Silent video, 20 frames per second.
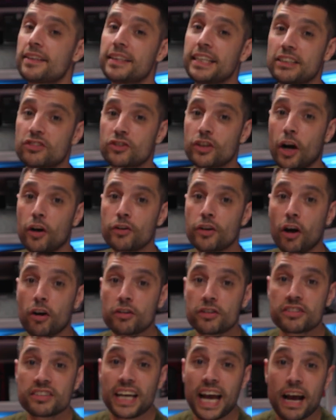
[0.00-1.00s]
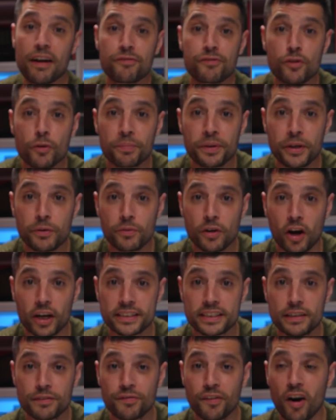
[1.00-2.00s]
this Godox
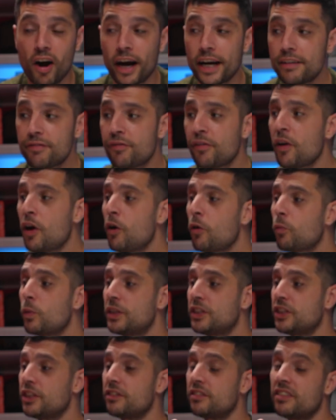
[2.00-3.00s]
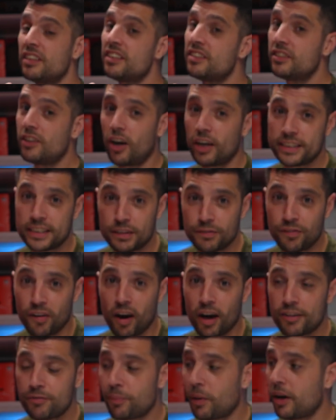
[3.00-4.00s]
FW95, which is
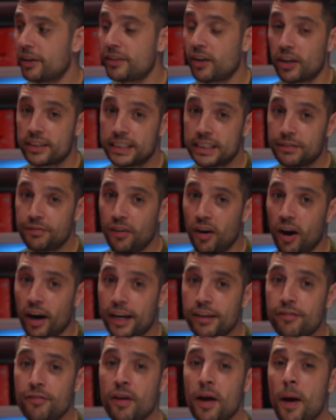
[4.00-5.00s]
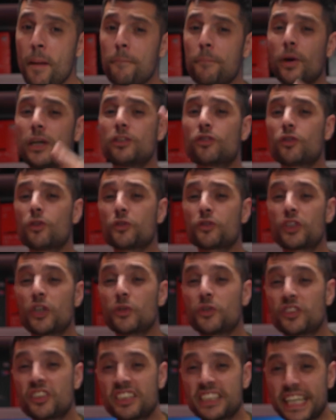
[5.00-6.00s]
95 by 95, but it's also
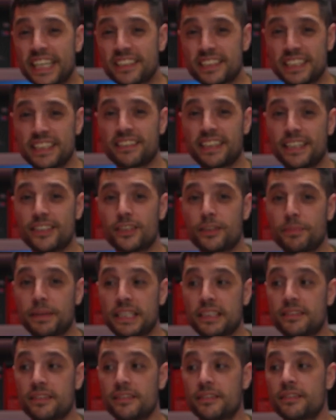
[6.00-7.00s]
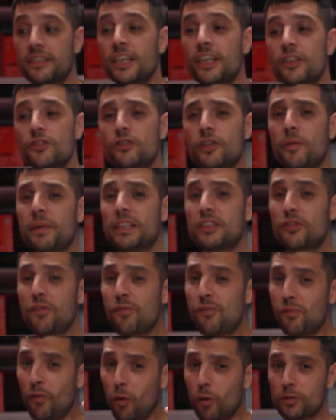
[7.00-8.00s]
60 centimeters. So it's
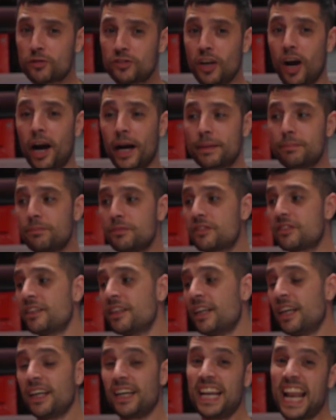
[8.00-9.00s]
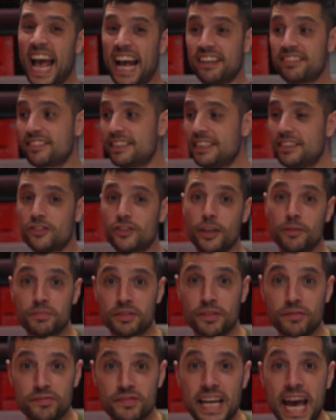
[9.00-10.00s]
4 times less in terms
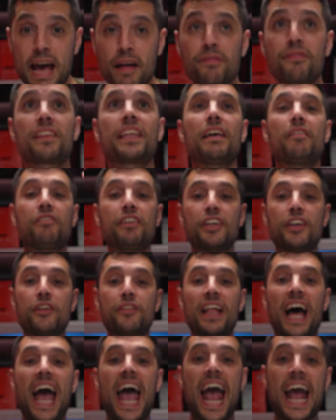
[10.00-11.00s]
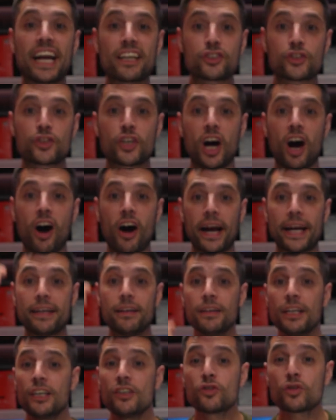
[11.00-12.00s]
of depth, giving you that extra height.
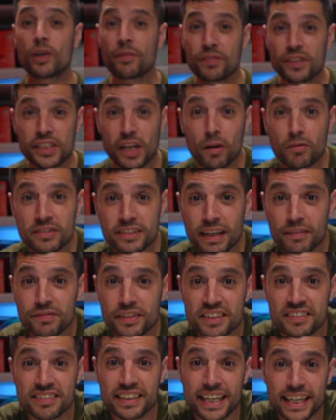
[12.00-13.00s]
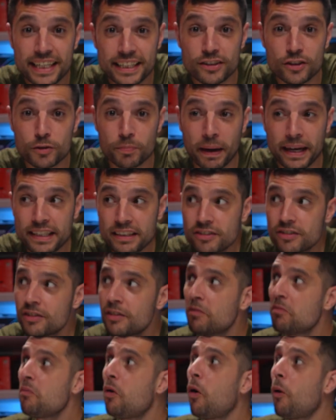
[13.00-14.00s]
So if you don't have the ceiling space,
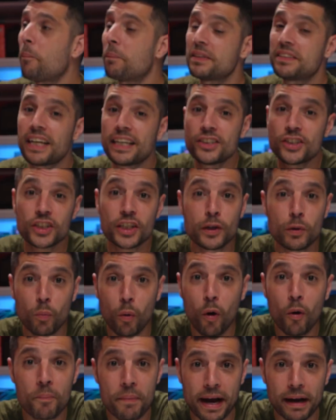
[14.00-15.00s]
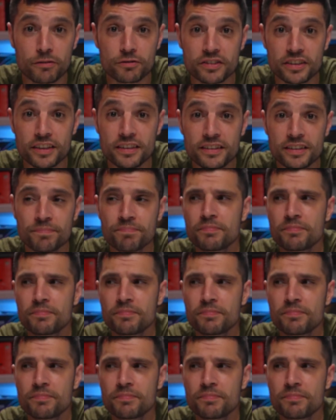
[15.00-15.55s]
or potentially wall mounted,